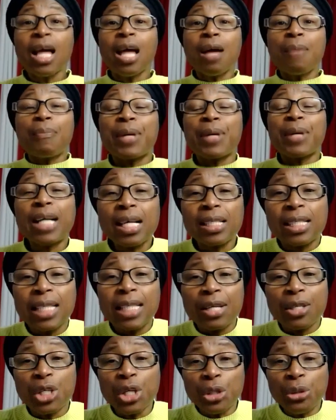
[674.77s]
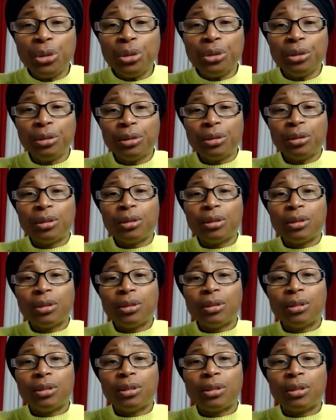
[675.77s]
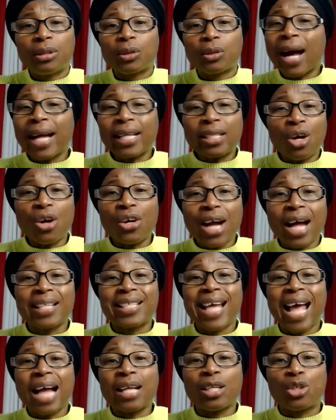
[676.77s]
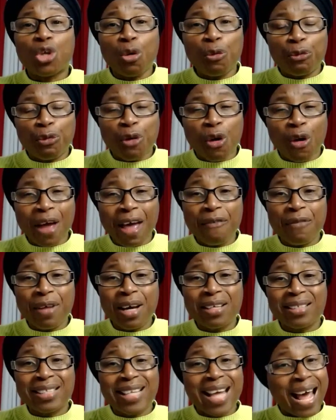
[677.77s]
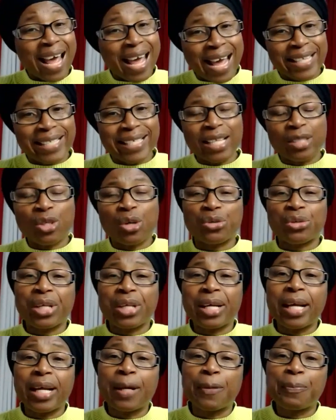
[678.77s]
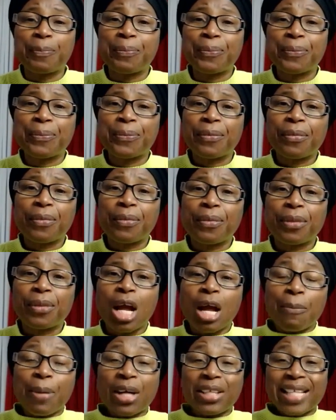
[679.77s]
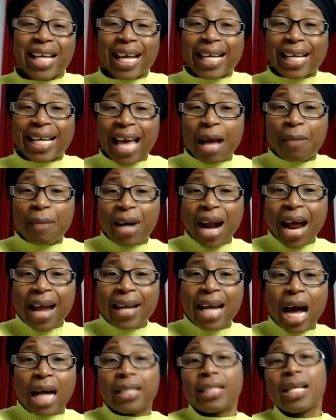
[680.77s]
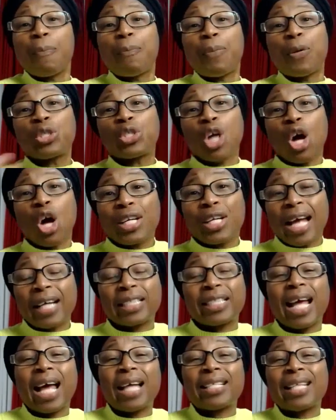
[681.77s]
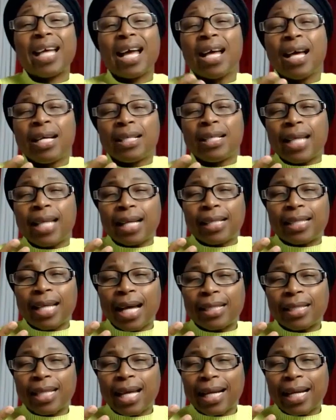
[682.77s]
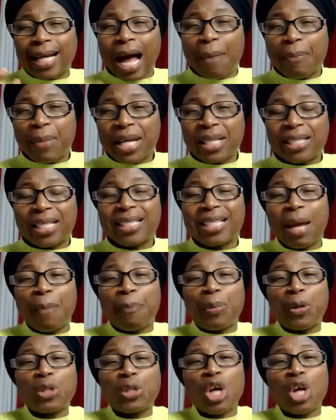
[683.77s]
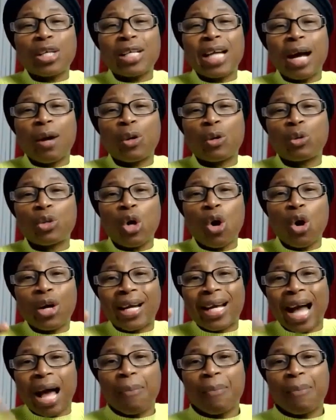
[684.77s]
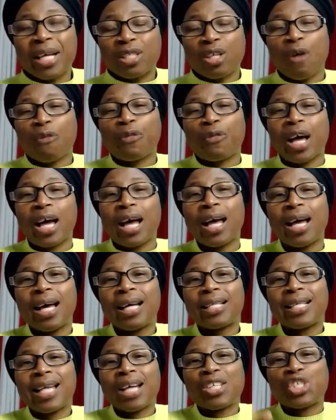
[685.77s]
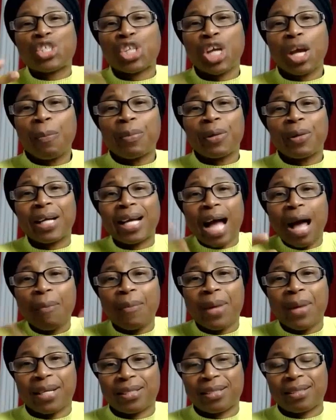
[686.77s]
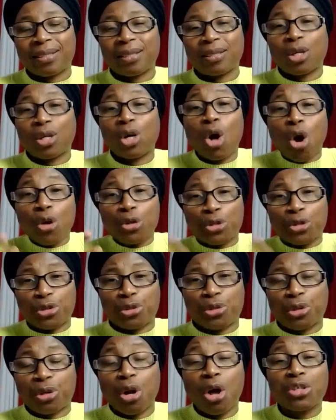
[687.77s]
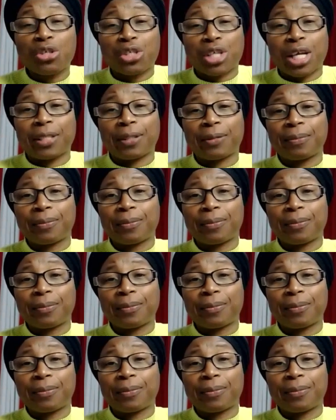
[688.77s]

because they knew quite all right, they are doomed forever, they are agents of Satan. But they came right now, they put on the, the, the, the, the, the garment, they put on the you know, garment of a uh, the sheep garments, clothes, clothing.